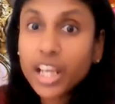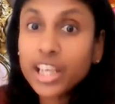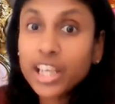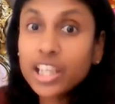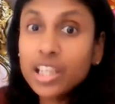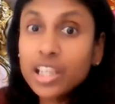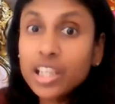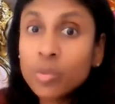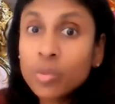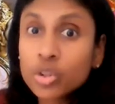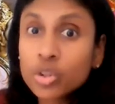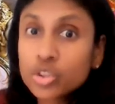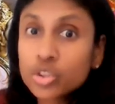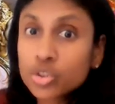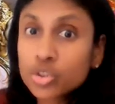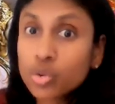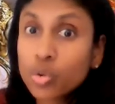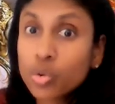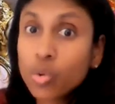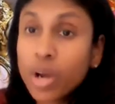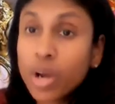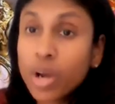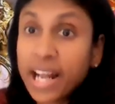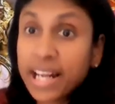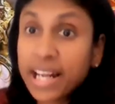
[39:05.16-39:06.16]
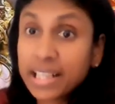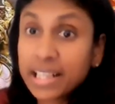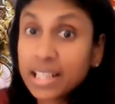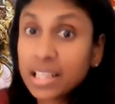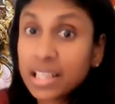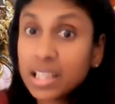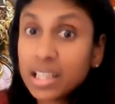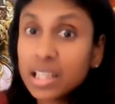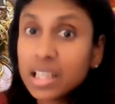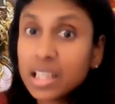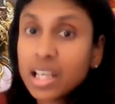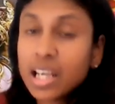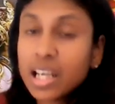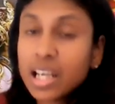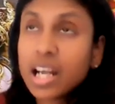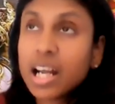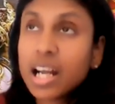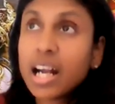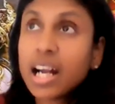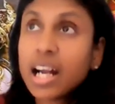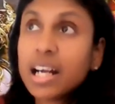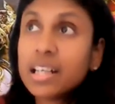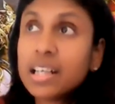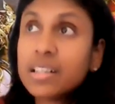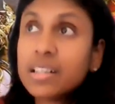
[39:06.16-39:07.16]
He was so angry
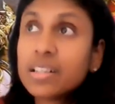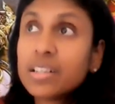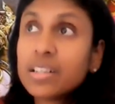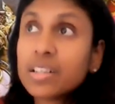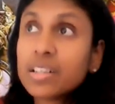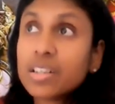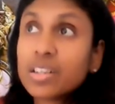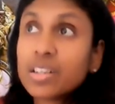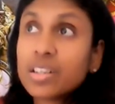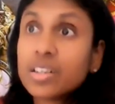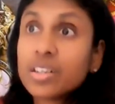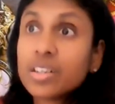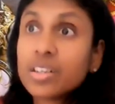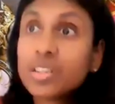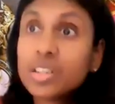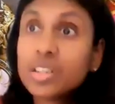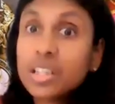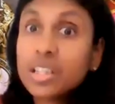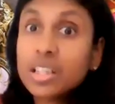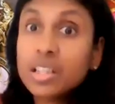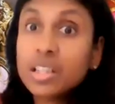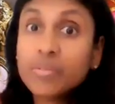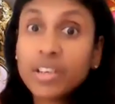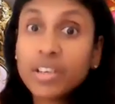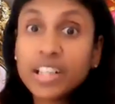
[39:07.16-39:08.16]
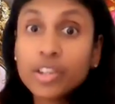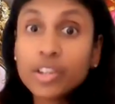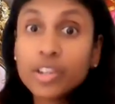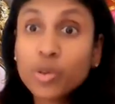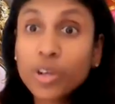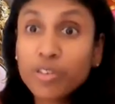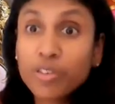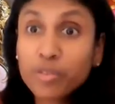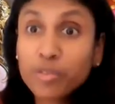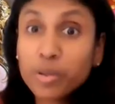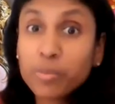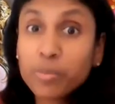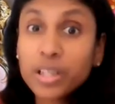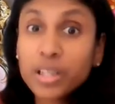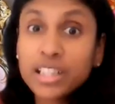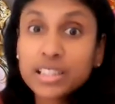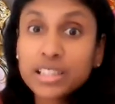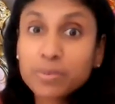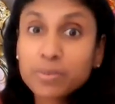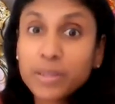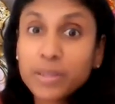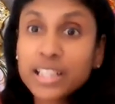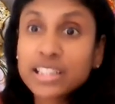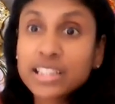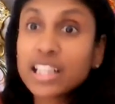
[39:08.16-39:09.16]
and he went to
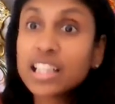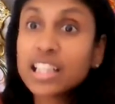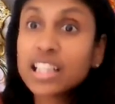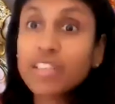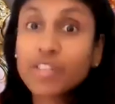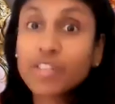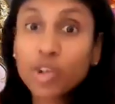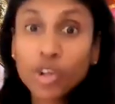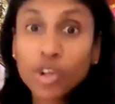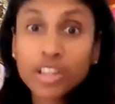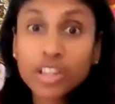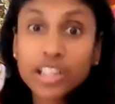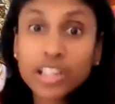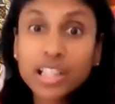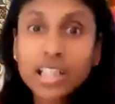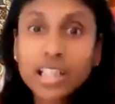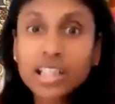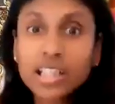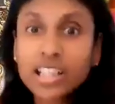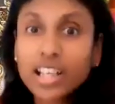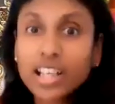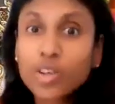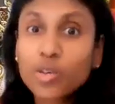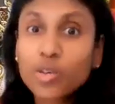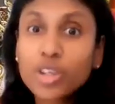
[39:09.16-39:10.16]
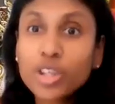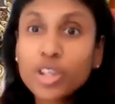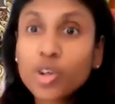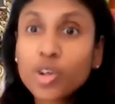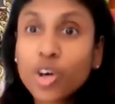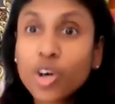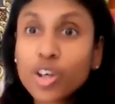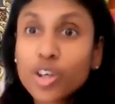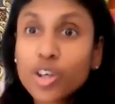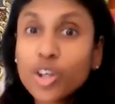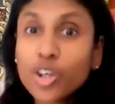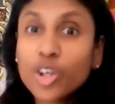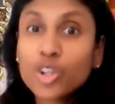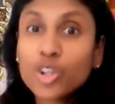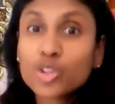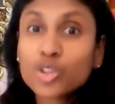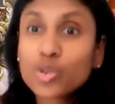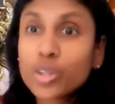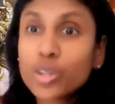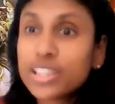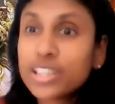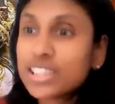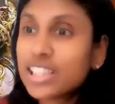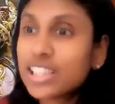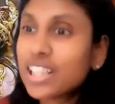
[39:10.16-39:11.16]
everybody's place and they were all thinking they are only God.
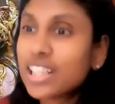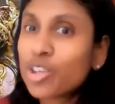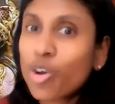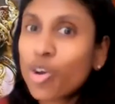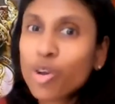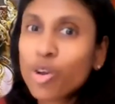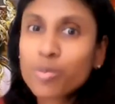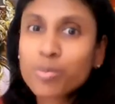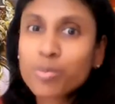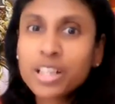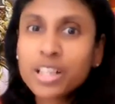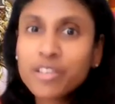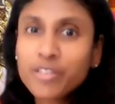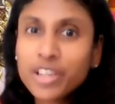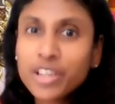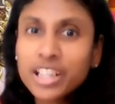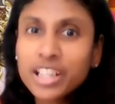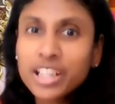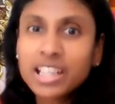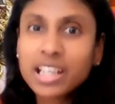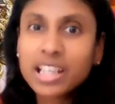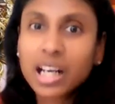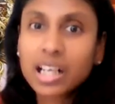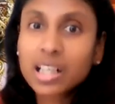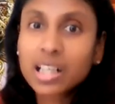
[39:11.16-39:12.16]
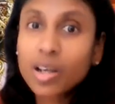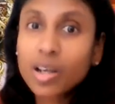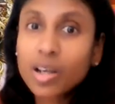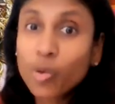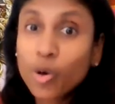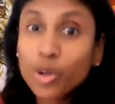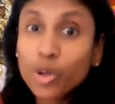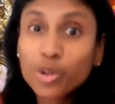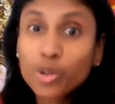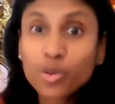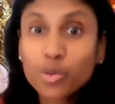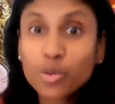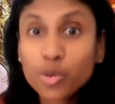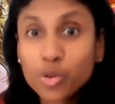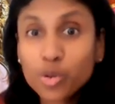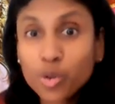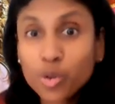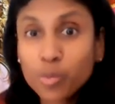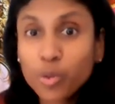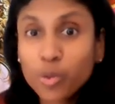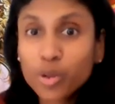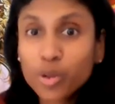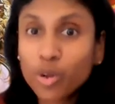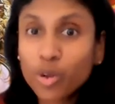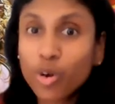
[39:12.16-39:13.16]
So he said, normally when Yagna, what you do, you
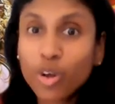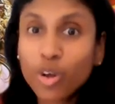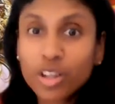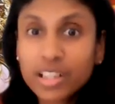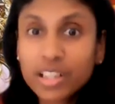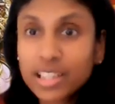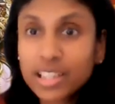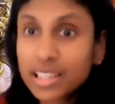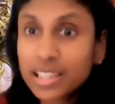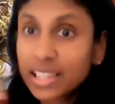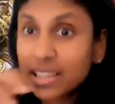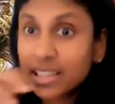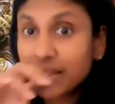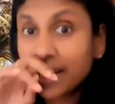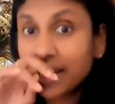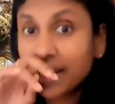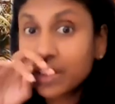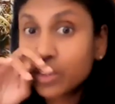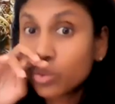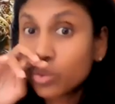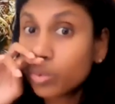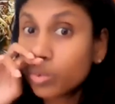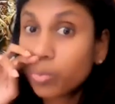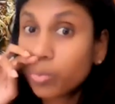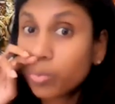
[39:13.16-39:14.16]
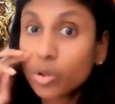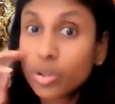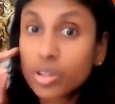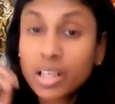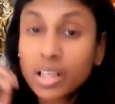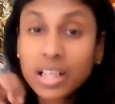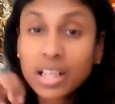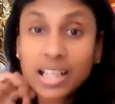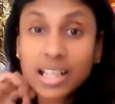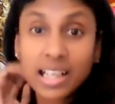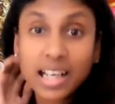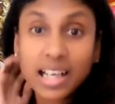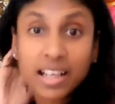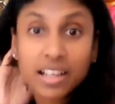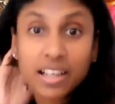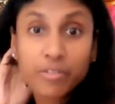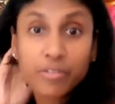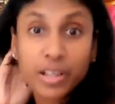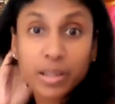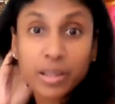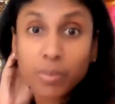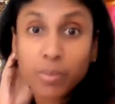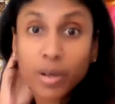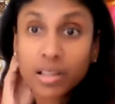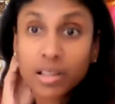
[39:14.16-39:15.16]
will put all the thing, right? You will put
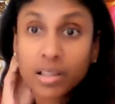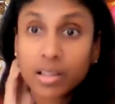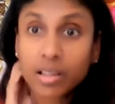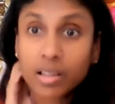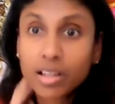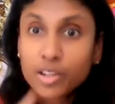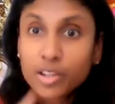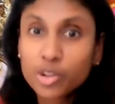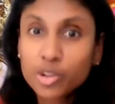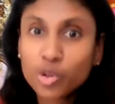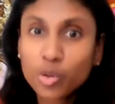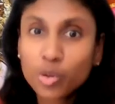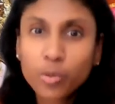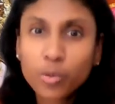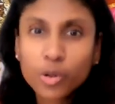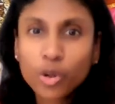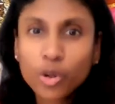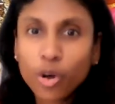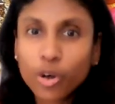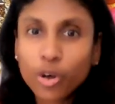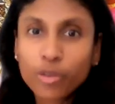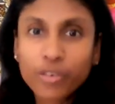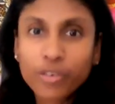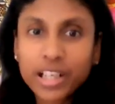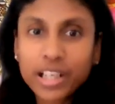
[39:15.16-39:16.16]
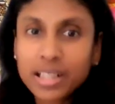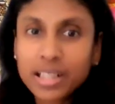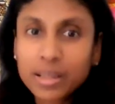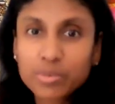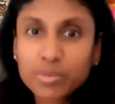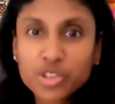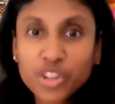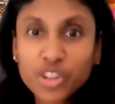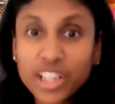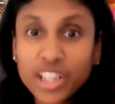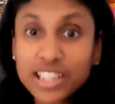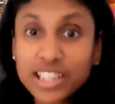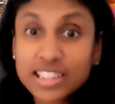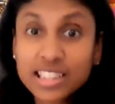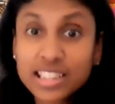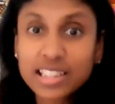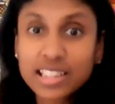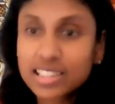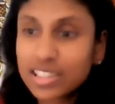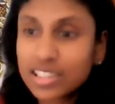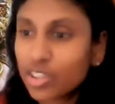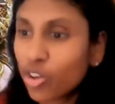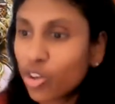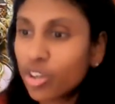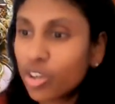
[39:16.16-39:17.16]
clarified butter, you will put a lot of items, dress,
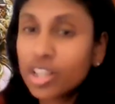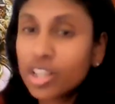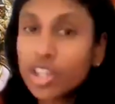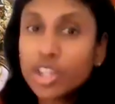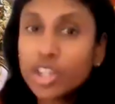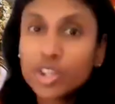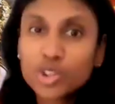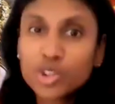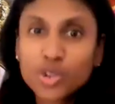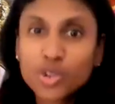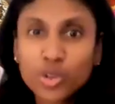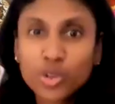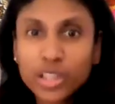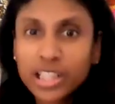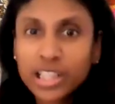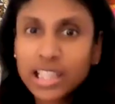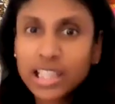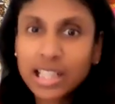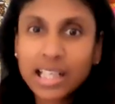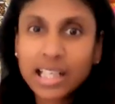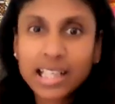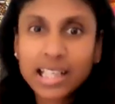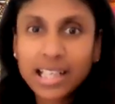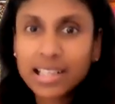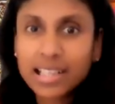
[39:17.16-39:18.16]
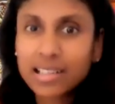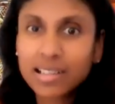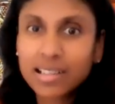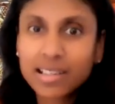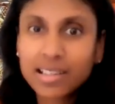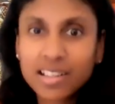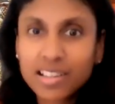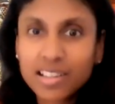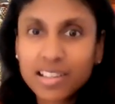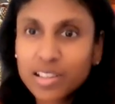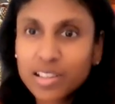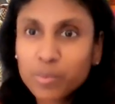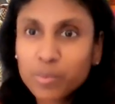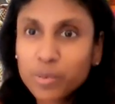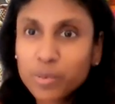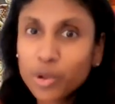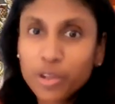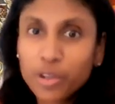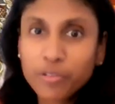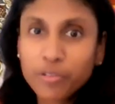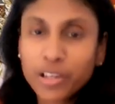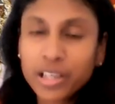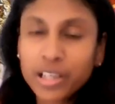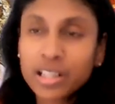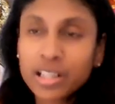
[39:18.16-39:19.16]
kiss and all, so that it will get
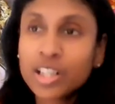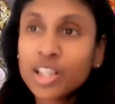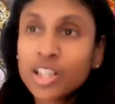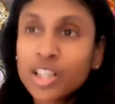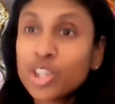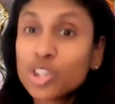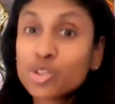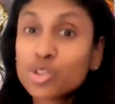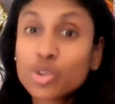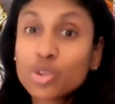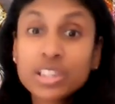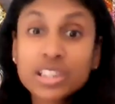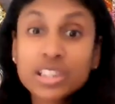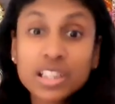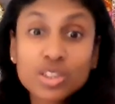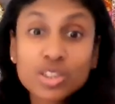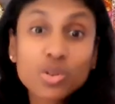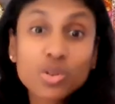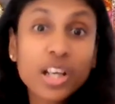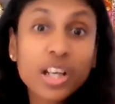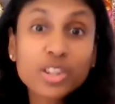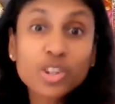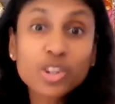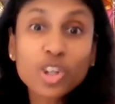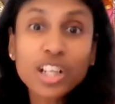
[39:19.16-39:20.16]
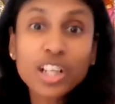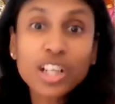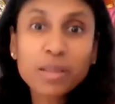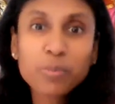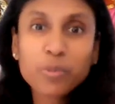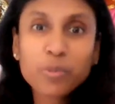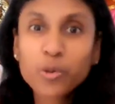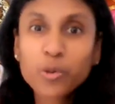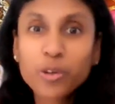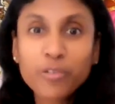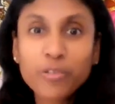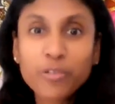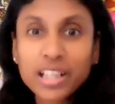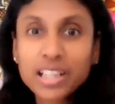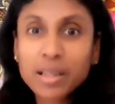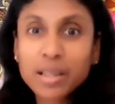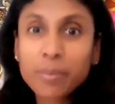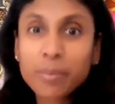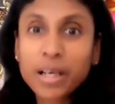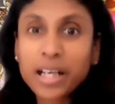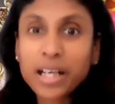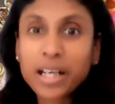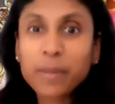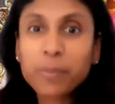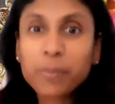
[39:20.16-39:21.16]
purified. So he said, so I thought I'll purify
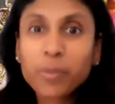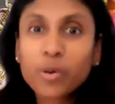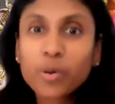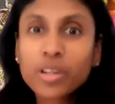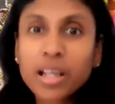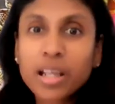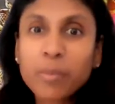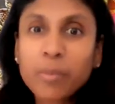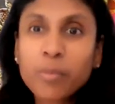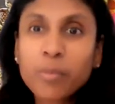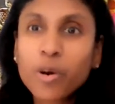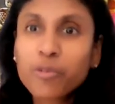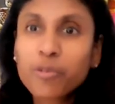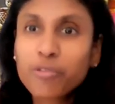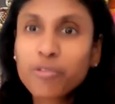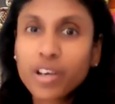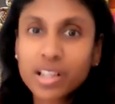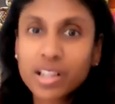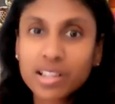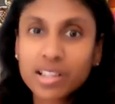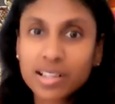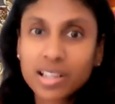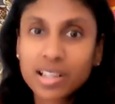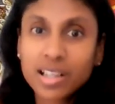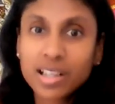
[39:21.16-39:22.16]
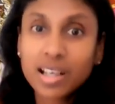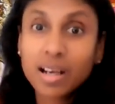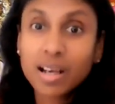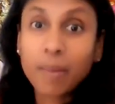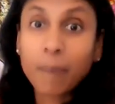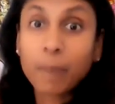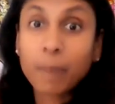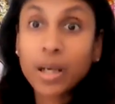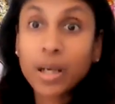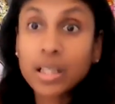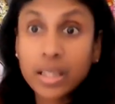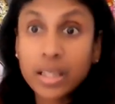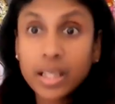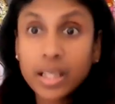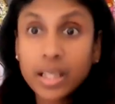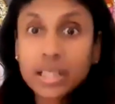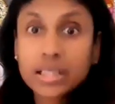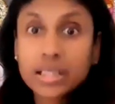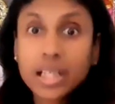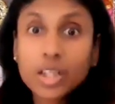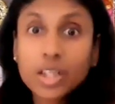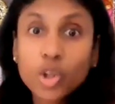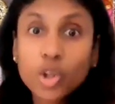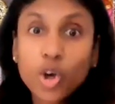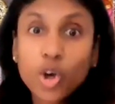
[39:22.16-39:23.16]
them and I put them on fire. But they
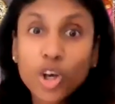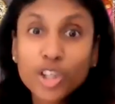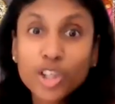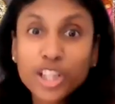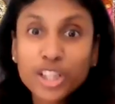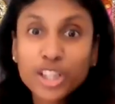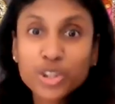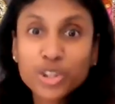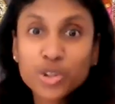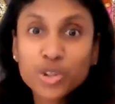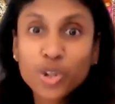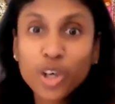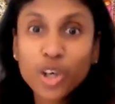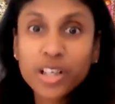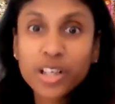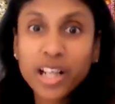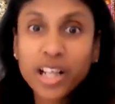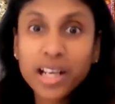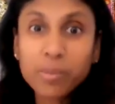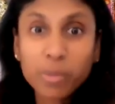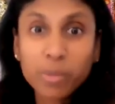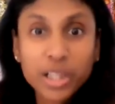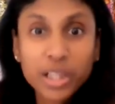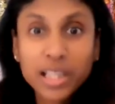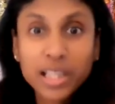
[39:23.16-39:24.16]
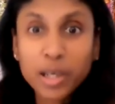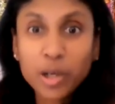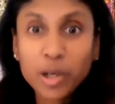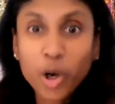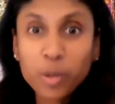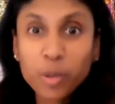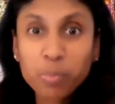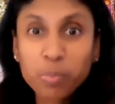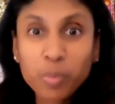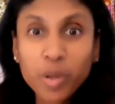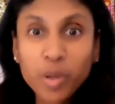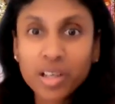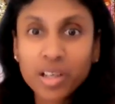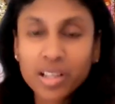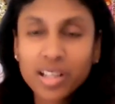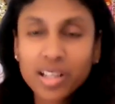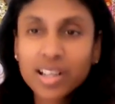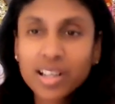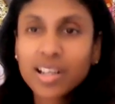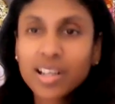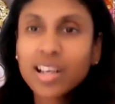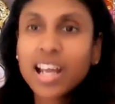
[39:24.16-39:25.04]
said, God, they should not die, but they got burned.